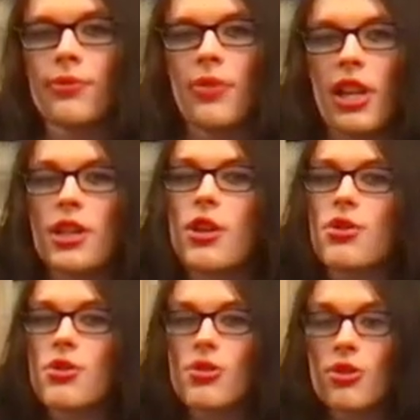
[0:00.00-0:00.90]
And he
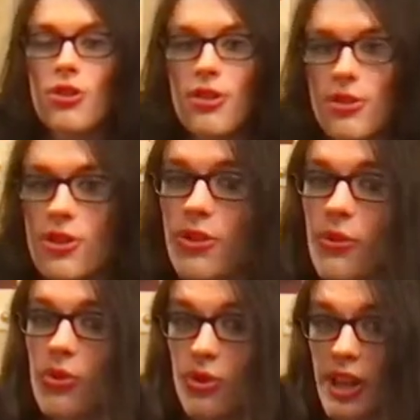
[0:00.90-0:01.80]
understood to,
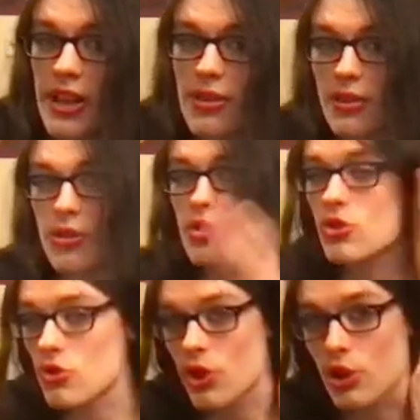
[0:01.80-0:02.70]
like,
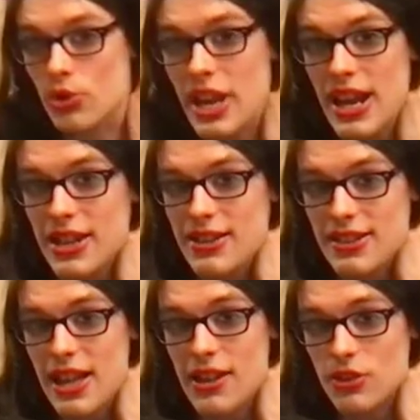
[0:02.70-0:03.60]
the great
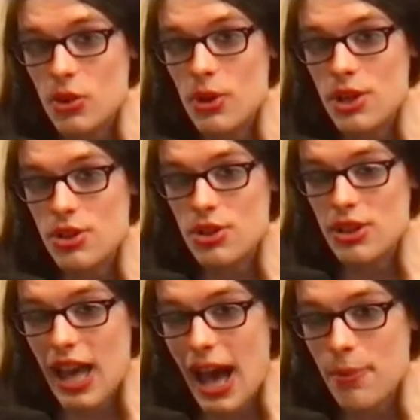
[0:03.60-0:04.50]
extent to which
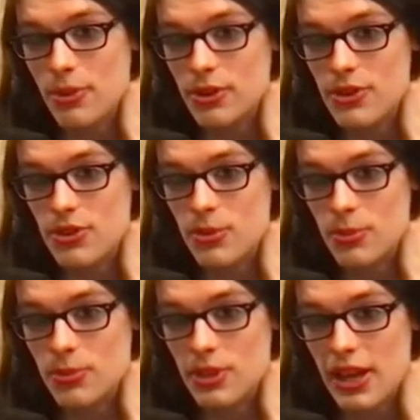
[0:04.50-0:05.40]

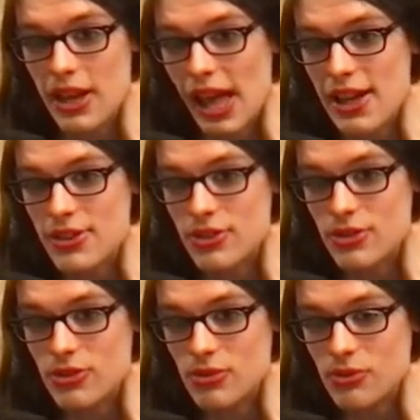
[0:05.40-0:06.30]
capitalism
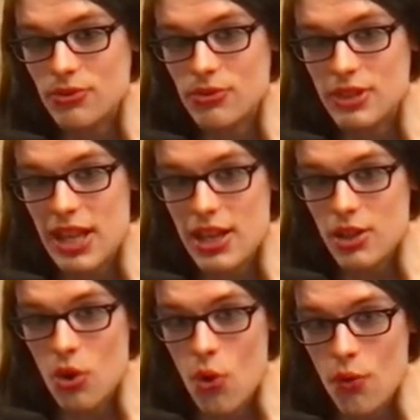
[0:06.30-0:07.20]
has taken
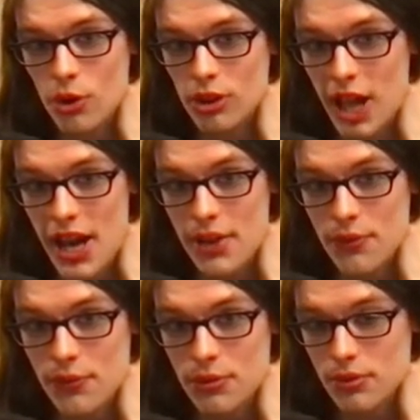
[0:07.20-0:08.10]
over life.